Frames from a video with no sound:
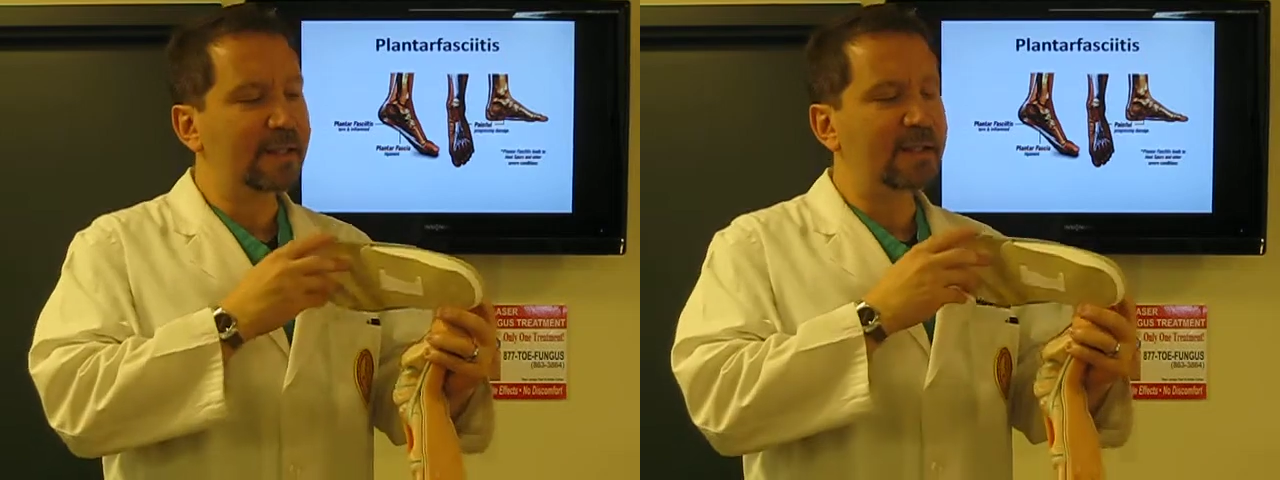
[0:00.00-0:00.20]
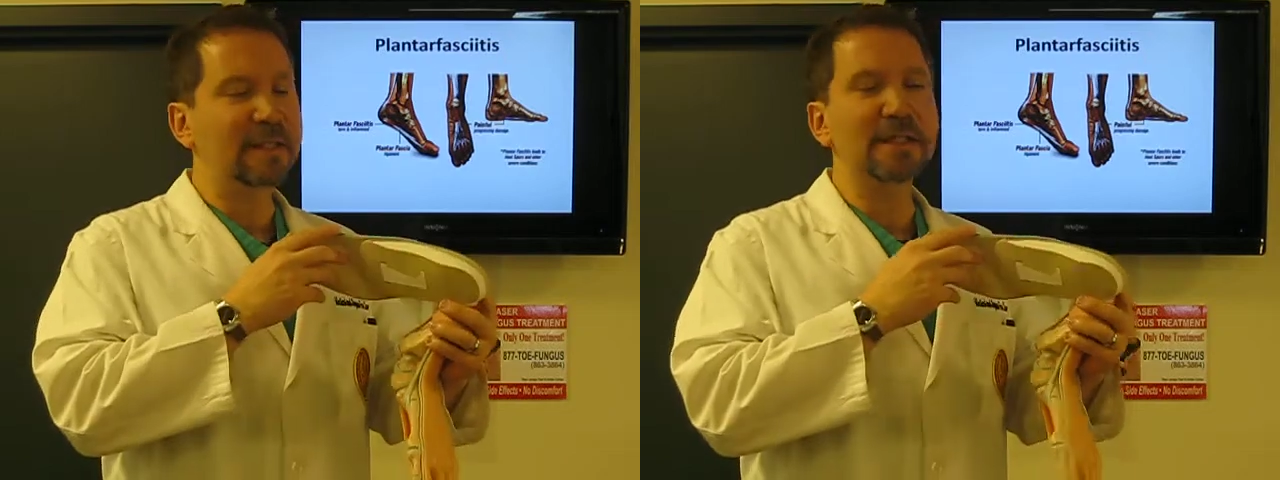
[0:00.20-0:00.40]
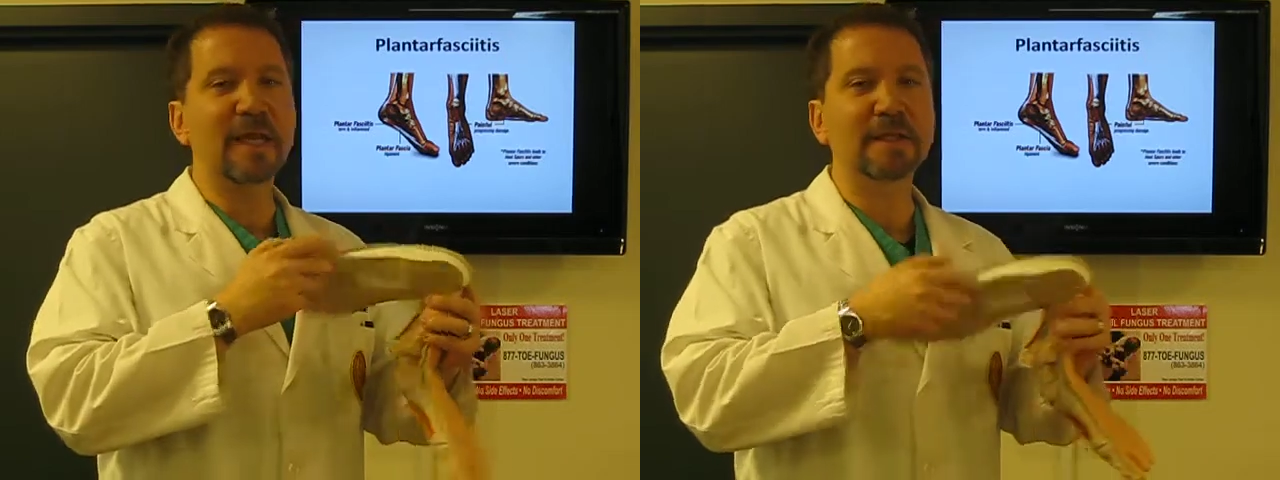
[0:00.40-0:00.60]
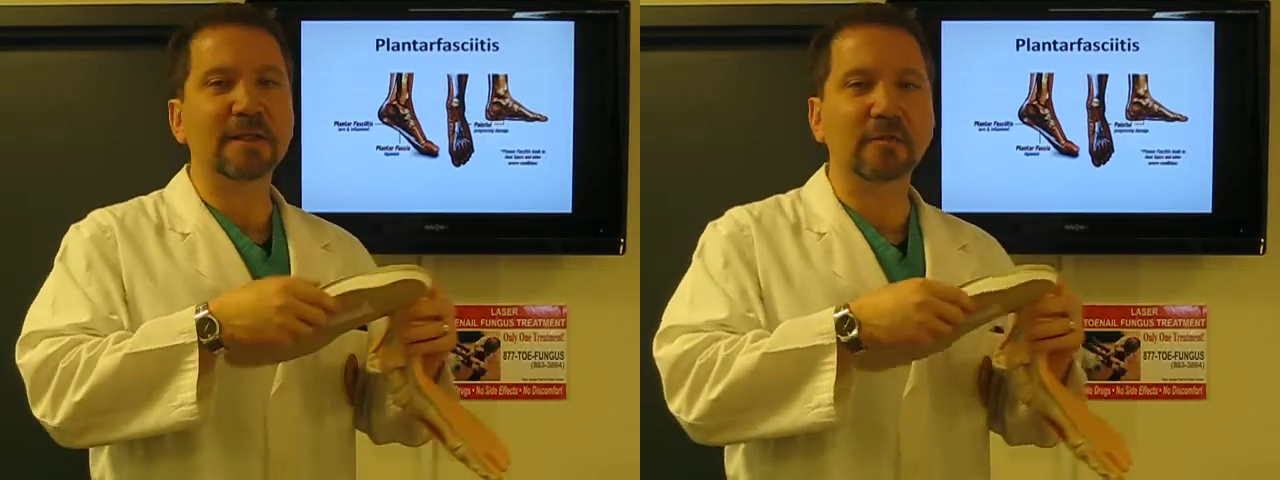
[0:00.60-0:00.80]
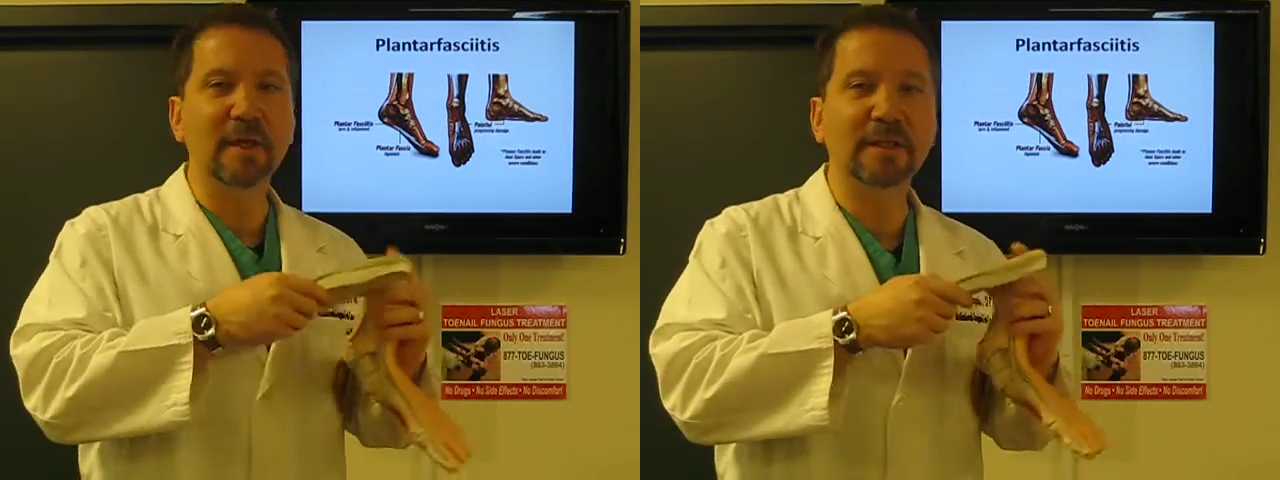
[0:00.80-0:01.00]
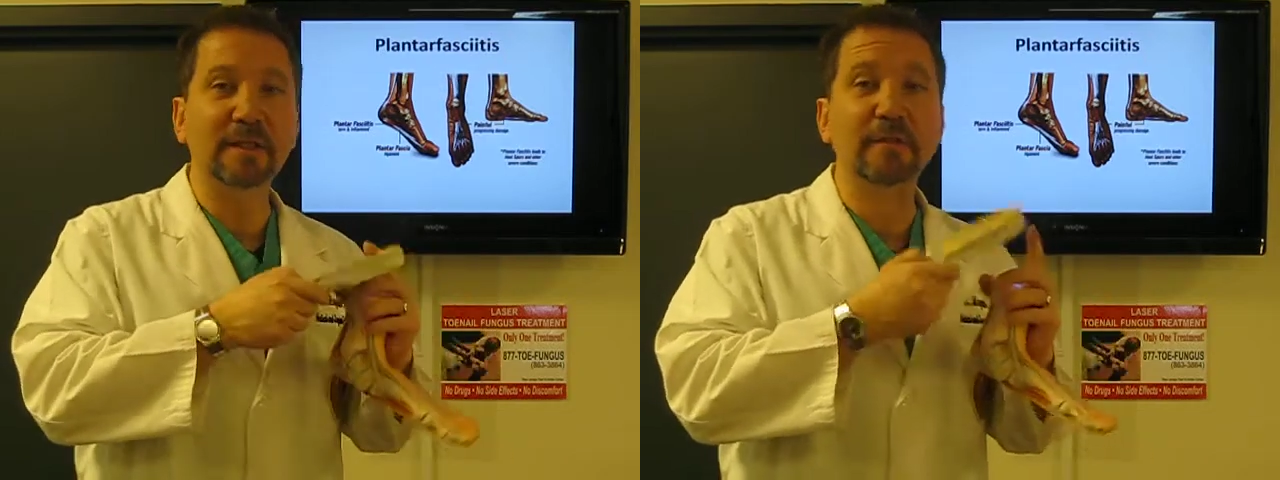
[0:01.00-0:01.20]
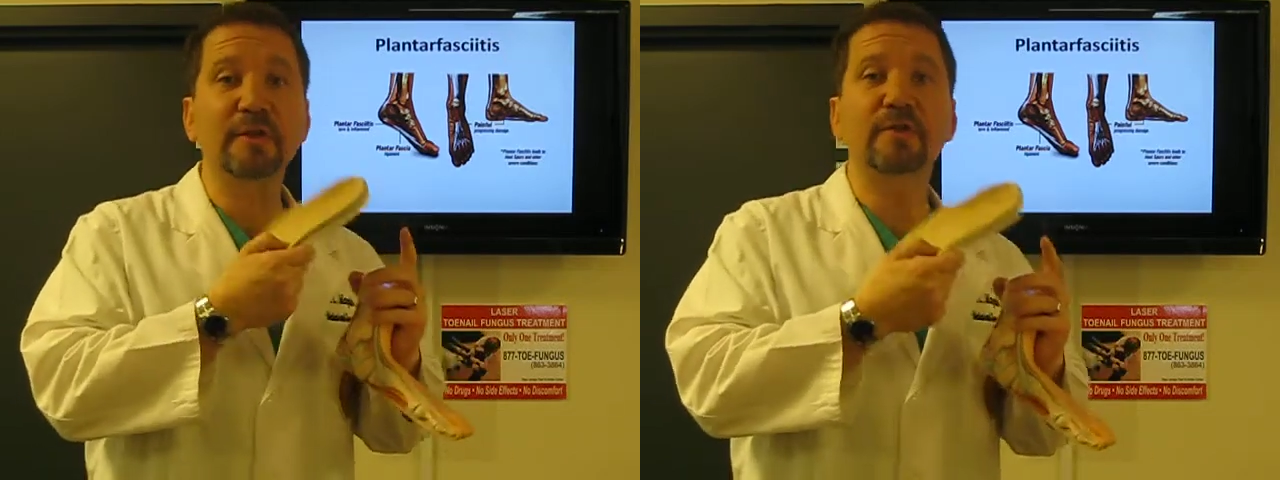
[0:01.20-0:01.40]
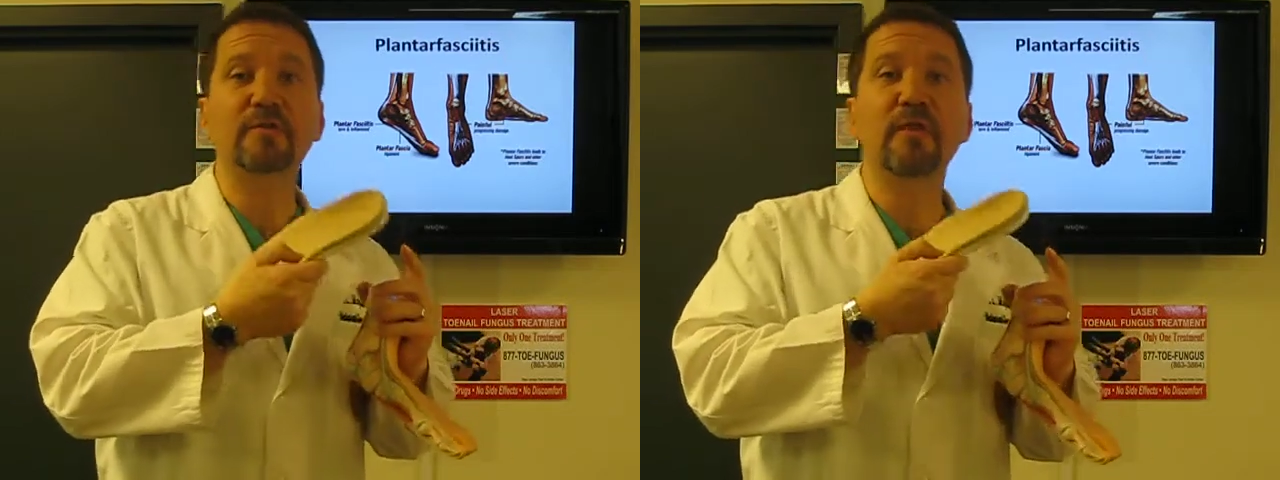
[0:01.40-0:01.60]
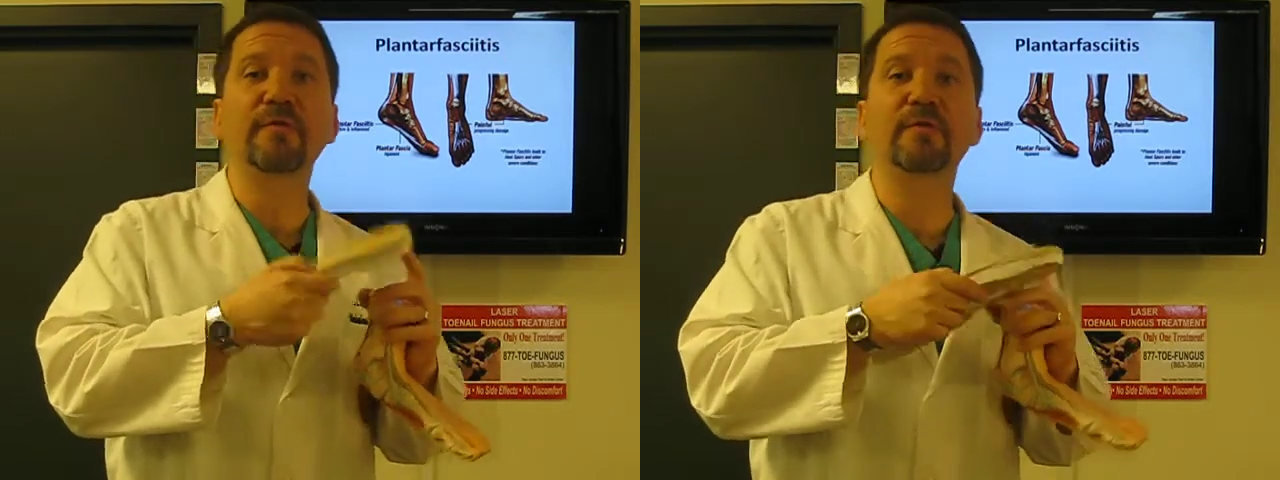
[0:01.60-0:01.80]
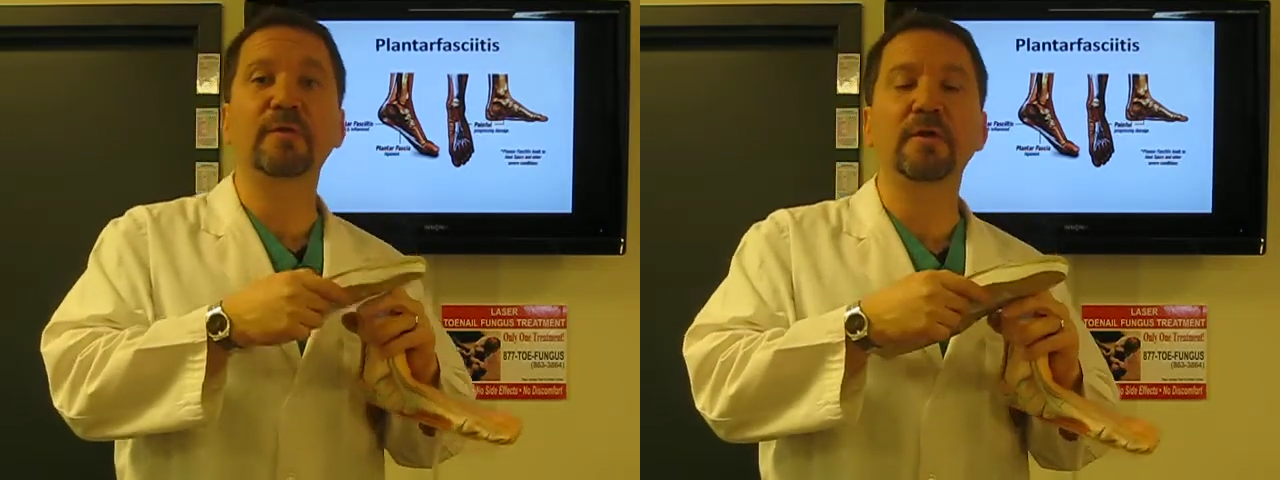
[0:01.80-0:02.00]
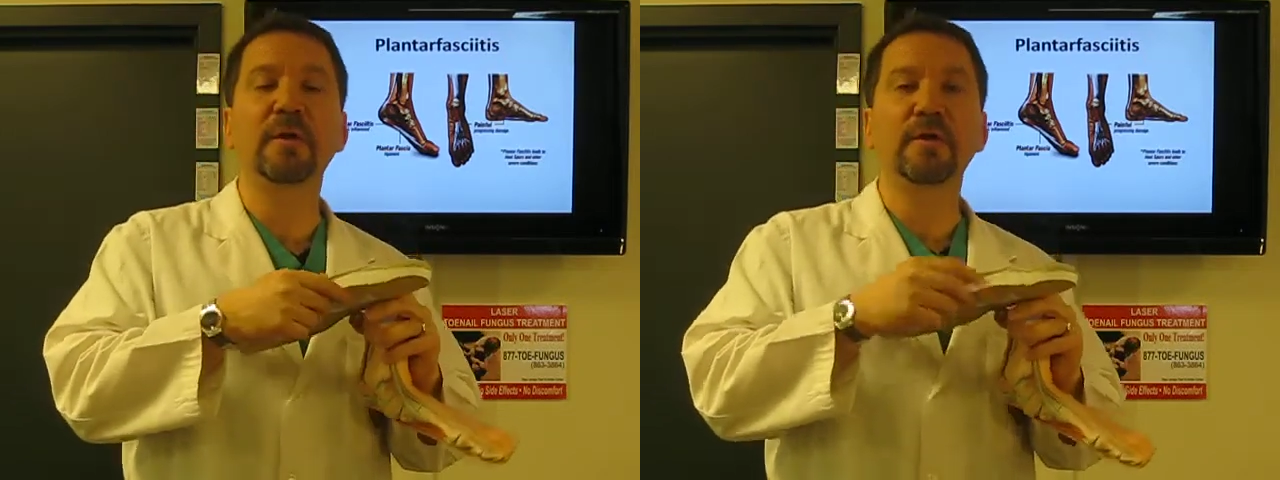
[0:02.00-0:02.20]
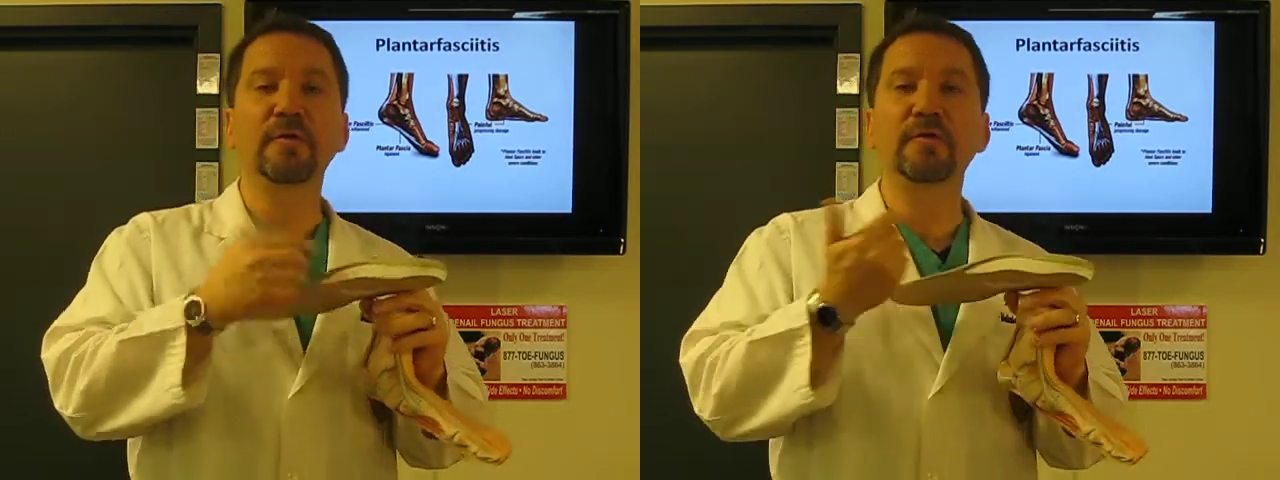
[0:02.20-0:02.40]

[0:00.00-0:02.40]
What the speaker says: This is actually a relatively soft one